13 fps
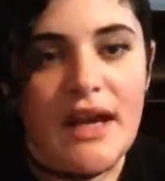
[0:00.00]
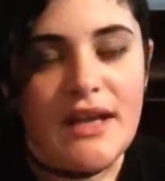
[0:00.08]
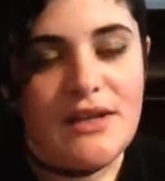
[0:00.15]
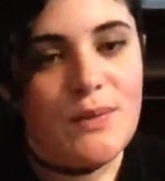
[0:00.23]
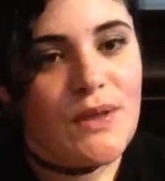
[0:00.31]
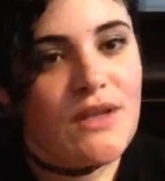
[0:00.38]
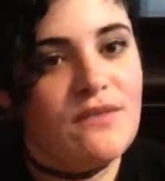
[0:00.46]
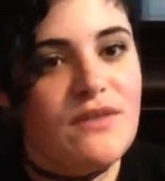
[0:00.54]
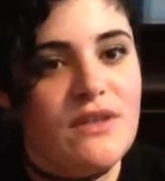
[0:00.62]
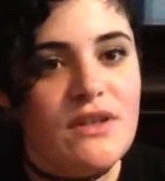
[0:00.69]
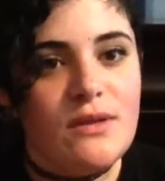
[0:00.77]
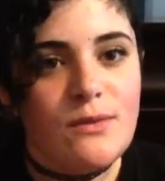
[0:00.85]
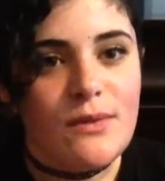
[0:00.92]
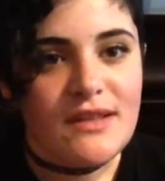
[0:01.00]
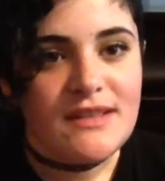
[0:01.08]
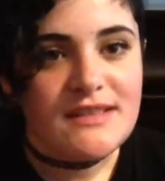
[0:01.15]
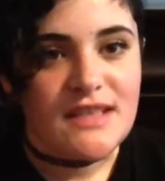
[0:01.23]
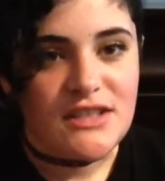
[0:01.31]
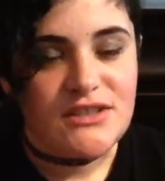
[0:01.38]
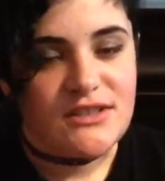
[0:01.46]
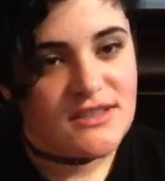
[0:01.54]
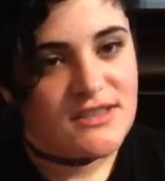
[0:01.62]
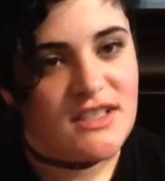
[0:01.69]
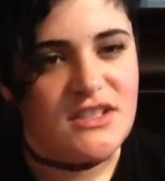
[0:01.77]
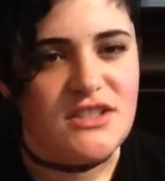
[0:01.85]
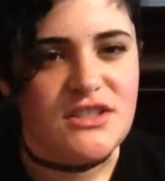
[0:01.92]
And you want to fill it with essentials
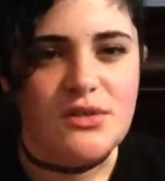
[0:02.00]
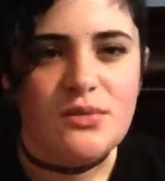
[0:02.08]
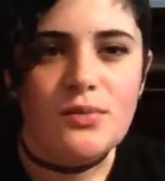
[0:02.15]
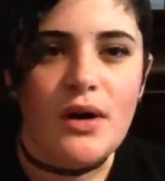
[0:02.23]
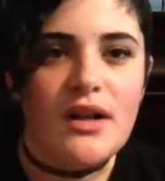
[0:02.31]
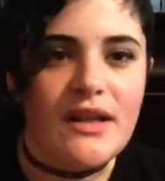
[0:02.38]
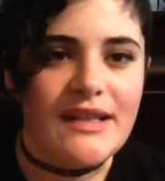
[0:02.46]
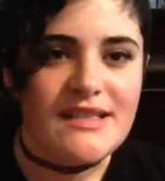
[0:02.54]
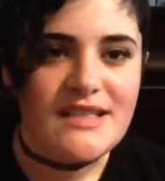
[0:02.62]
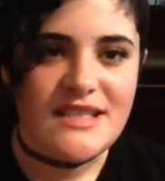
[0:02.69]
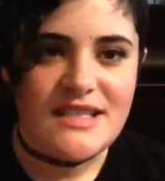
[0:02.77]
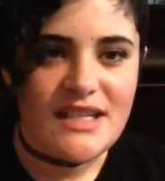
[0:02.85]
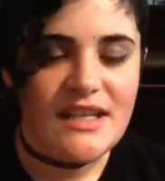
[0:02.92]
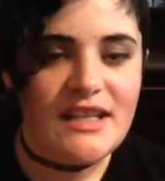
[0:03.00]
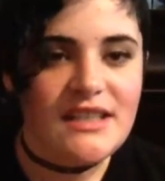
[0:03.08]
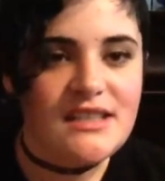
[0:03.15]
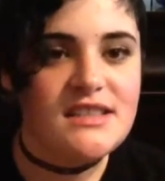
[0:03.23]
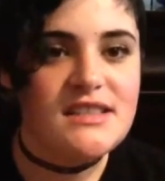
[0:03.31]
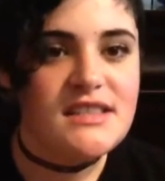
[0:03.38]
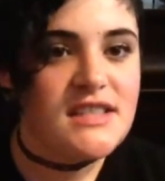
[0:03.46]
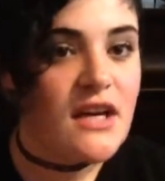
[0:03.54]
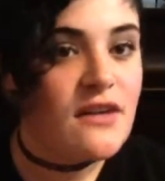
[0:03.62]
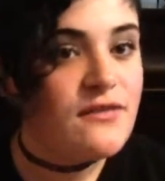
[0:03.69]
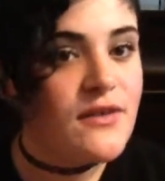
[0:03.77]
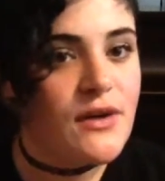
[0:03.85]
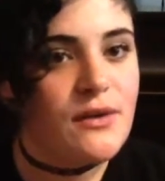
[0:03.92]
such as your wallet, ticket,
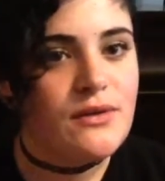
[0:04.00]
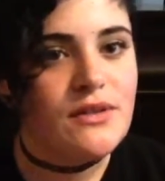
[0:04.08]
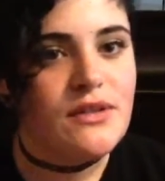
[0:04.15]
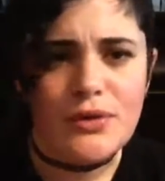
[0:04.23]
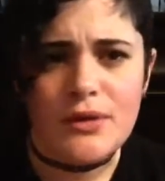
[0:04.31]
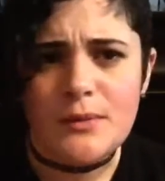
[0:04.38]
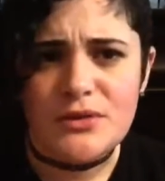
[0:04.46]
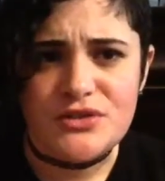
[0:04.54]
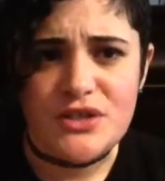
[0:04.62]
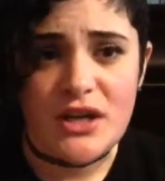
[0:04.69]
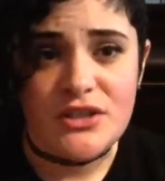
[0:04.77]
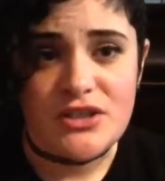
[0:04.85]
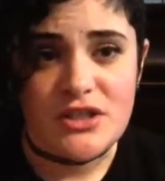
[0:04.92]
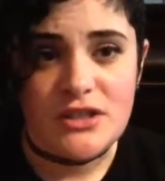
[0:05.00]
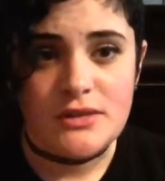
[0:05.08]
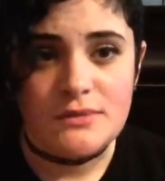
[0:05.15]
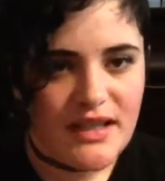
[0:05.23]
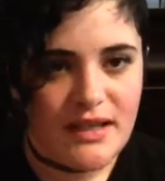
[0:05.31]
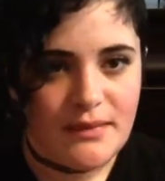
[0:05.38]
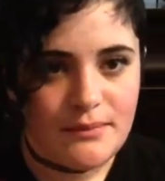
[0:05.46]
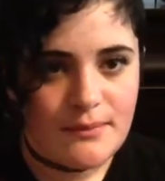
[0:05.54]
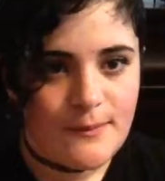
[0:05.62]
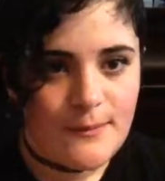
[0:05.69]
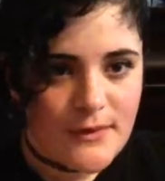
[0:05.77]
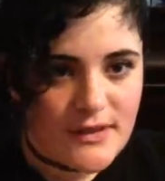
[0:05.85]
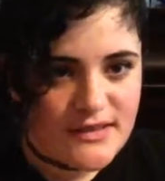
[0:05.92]
cell phone, portable charger,
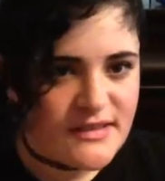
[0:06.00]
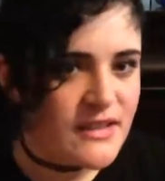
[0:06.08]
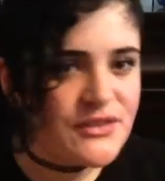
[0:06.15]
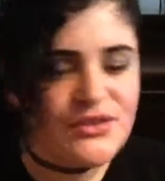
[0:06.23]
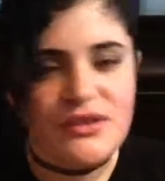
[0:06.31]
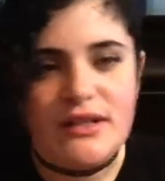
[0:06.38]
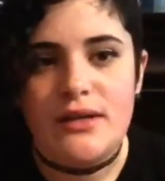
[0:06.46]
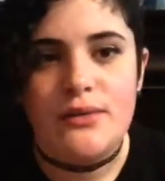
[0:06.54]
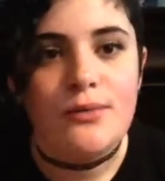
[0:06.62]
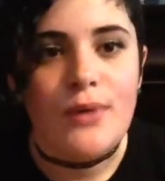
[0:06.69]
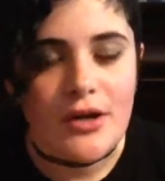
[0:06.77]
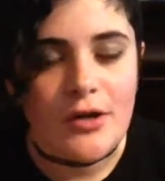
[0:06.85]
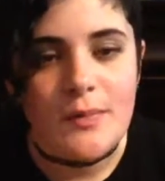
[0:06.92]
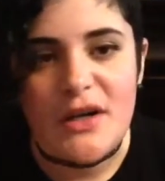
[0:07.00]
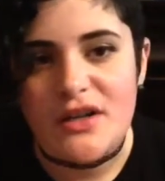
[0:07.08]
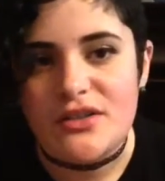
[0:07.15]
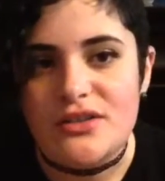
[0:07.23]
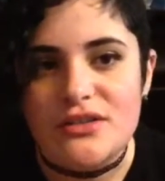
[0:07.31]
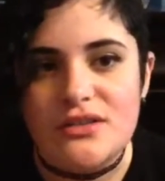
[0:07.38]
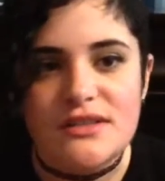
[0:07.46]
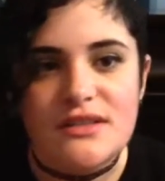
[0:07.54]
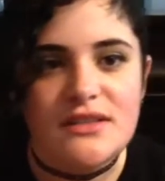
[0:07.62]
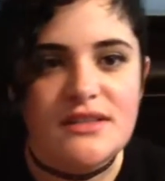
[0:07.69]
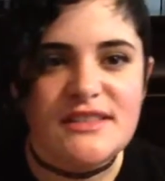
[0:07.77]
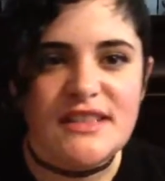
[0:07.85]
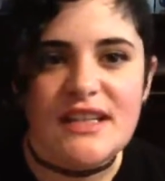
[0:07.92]
and sunscreen, water bottle,
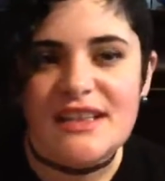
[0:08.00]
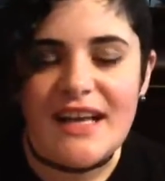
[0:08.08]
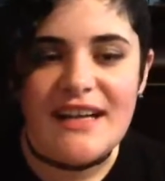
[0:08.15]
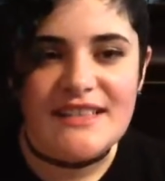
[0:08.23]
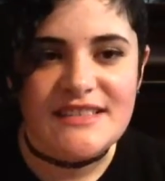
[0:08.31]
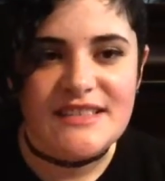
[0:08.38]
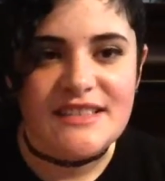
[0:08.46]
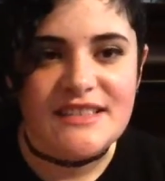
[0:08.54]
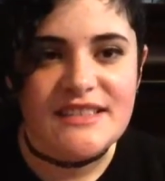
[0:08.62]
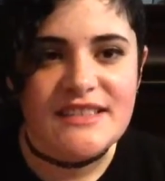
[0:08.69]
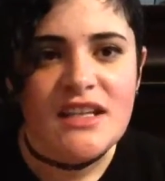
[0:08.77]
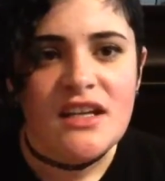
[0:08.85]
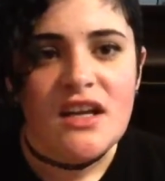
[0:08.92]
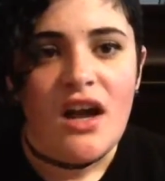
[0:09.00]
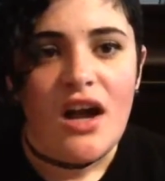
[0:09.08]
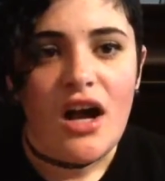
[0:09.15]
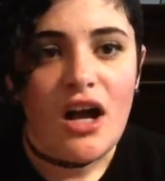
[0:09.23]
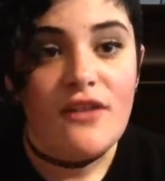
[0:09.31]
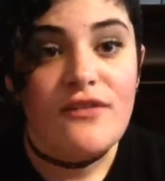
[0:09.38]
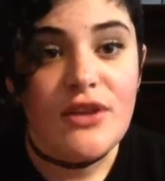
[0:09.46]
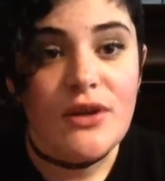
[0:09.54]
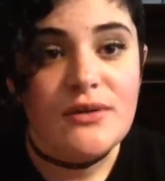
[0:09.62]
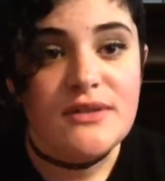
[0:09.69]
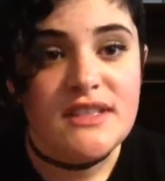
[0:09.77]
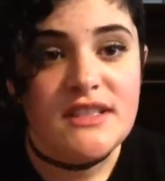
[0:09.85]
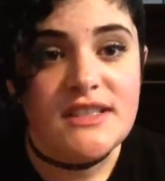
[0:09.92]
sunglasses, all of
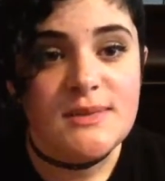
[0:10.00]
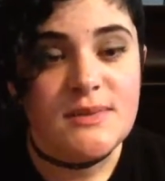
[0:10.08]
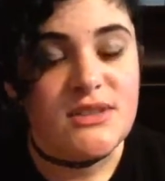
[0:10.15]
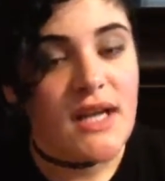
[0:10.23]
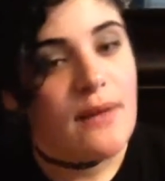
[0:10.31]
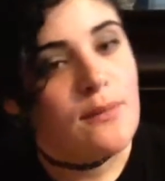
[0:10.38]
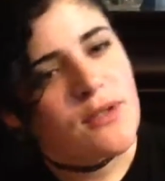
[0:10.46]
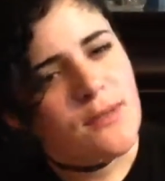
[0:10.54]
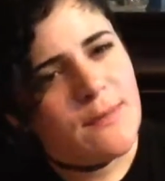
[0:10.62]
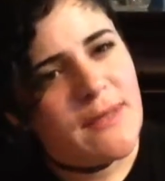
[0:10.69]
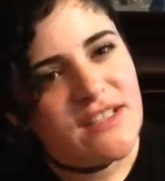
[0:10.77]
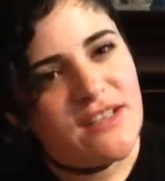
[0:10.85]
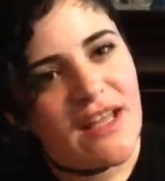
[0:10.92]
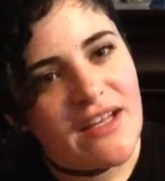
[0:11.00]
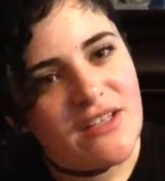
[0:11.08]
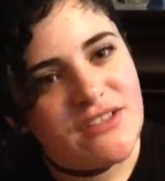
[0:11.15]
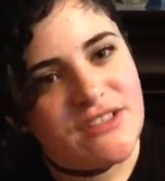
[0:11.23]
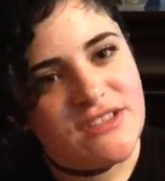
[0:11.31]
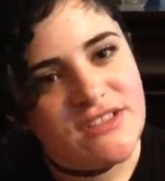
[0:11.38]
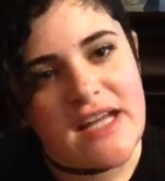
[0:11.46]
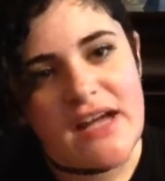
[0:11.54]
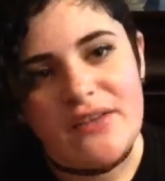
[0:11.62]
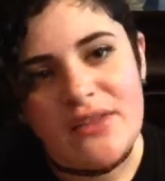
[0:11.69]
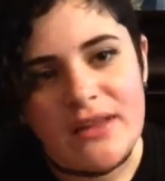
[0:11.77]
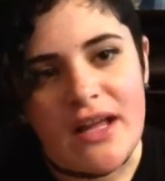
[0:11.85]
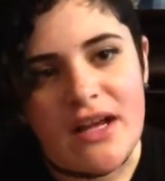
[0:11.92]
those things, which I will be later
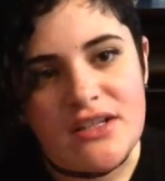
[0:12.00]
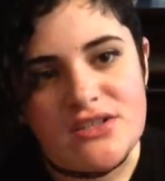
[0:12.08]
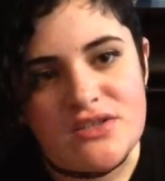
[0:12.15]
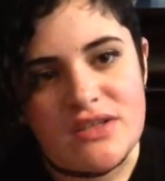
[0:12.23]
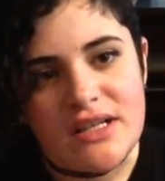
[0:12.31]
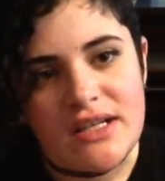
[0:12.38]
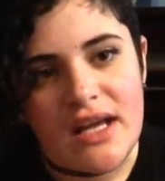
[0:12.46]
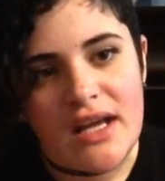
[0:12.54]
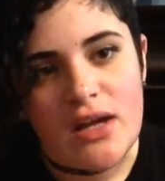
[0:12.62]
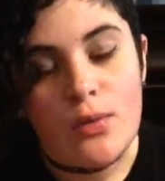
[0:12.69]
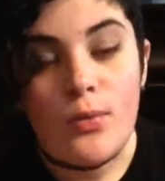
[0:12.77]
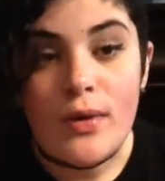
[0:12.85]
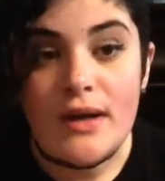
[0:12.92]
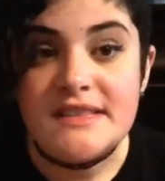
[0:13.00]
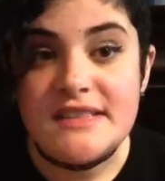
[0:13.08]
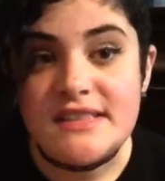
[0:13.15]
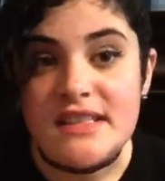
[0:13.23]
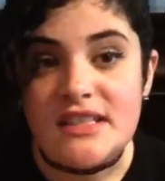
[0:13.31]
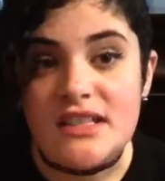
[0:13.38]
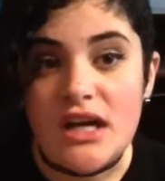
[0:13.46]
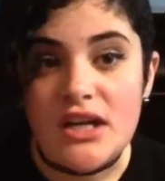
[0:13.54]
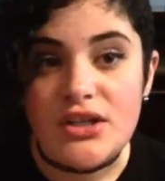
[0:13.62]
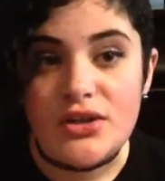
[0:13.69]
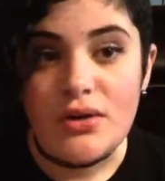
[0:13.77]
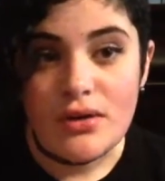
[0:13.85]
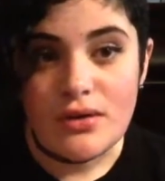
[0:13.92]
down the line doing a what's in
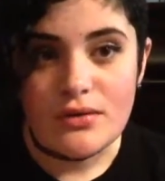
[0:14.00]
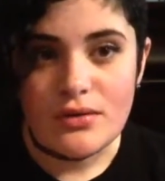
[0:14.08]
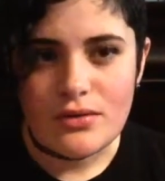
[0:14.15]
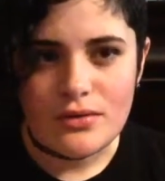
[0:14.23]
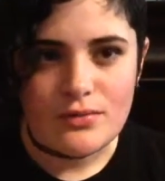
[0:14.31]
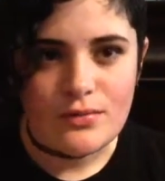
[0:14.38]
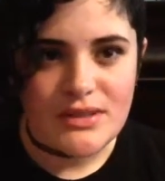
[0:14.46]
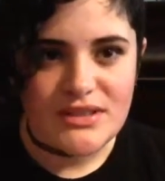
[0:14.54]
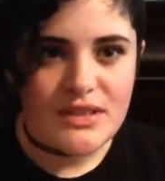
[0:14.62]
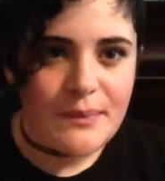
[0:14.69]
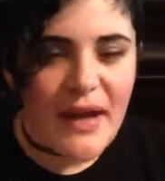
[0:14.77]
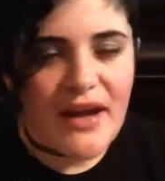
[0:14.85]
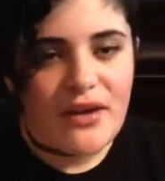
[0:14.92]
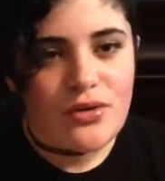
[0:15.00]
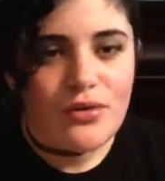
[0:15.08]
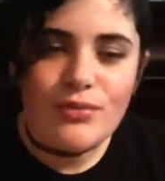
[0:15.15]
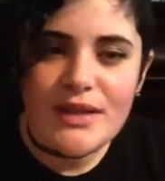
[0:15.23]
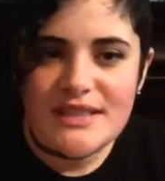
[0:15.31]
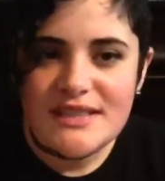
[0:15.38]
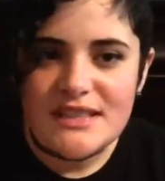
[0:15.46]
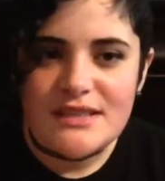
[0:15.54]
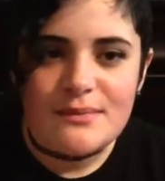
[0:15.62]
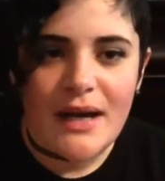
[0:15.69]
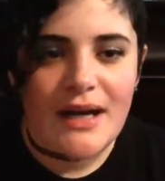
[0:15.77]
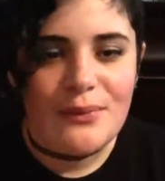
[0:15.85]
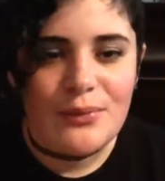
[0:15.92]
your, or what to pack, or what's in
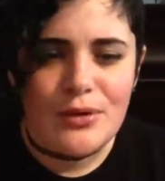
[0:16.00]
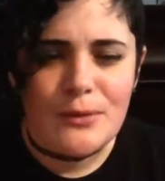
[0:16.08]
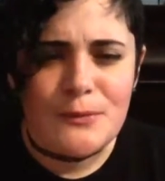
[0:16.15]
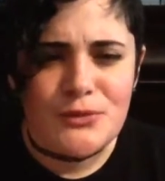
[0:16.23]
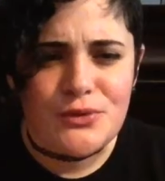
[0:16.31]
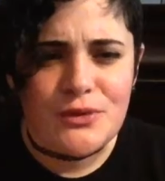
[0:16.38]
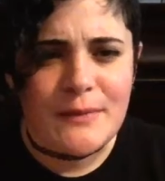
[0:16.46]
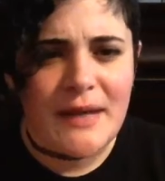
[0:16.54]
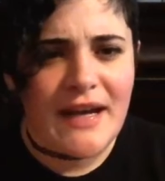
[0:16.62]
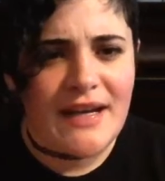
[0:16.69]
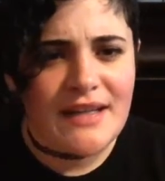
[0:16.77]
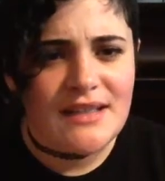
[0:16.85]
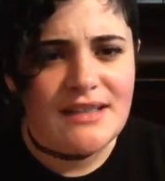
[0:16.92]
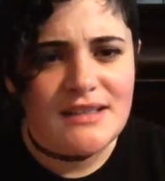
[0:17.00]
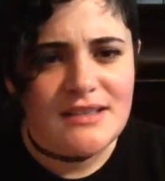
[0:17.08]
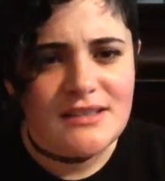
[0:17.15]
my Warped Tour bag.